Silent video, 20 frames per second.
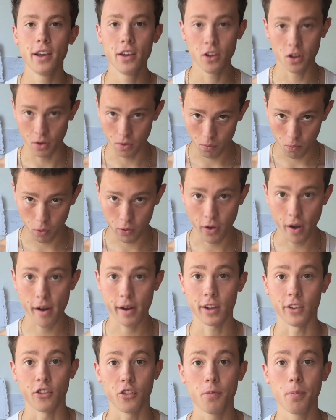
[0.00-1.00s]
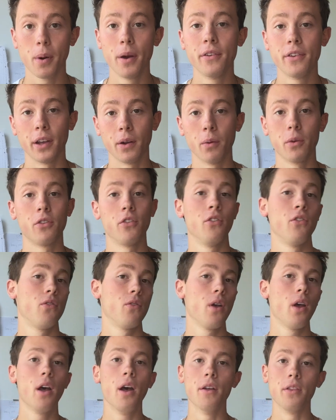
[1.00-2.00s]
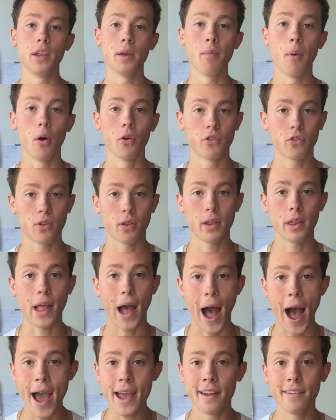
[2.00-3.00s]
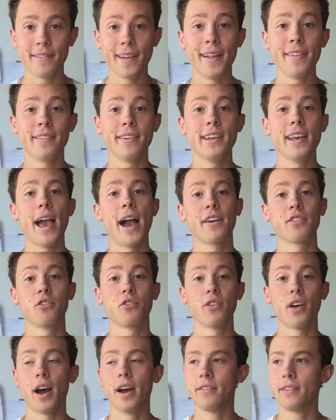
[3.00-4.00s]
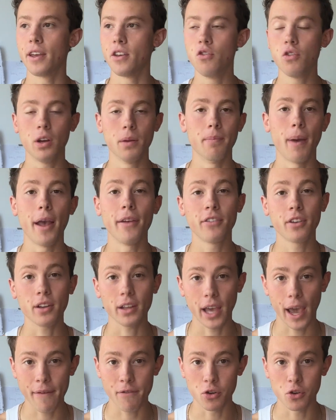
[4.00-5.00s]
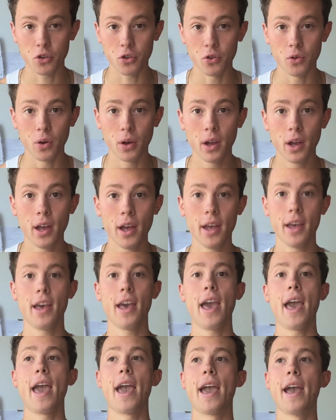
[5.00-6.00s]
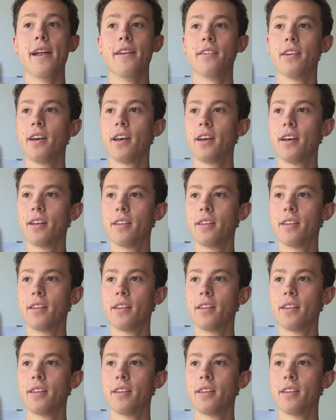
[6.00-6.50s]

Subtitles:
we're talking sprinting, which is the most high intensity exercise that you can basically ever do. And